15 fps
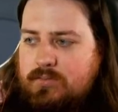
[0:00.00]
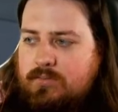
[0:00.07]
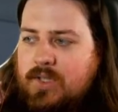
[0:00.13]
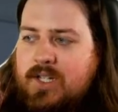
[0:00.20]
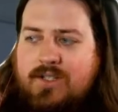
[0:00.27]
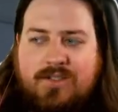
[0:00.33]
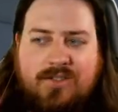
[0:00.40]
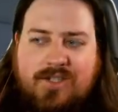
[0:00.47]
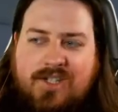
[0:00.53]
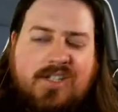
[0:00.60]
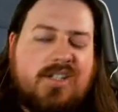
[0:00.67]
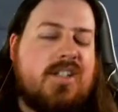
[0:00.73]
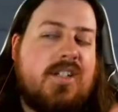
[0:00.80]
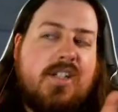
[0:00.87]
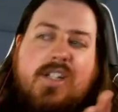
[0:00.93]
Because you
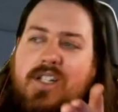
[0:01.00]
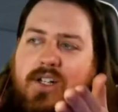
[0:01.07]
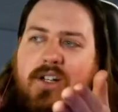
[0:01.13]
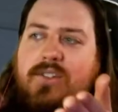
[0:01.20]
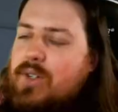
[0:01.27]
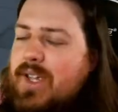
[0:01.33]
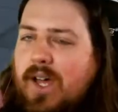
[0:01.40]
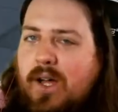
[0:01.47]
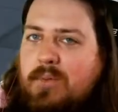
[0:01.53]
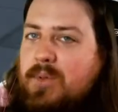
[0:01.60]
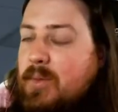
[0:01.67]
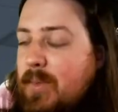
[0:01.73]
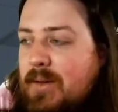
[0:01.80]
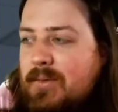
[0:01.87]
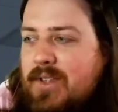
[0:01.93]
see, if we help
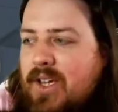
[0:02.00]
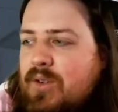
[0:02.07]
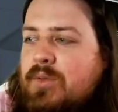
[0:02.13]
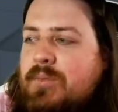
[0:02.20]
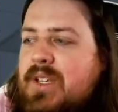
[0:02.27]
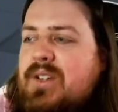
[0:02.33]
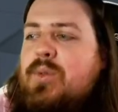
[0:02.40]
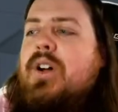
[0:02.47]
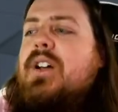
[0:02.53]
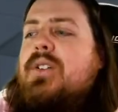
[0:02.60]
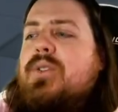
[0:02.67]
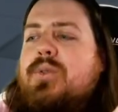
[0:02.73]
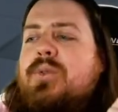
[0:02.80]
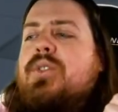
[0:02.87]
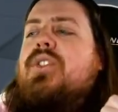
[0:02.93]
her, maybe that will be
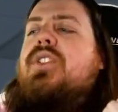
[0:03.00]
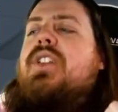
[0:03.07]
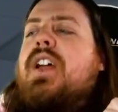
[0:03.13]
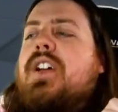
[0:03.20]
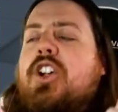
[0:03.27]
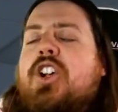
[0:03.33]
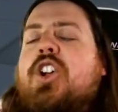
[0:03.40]
what will let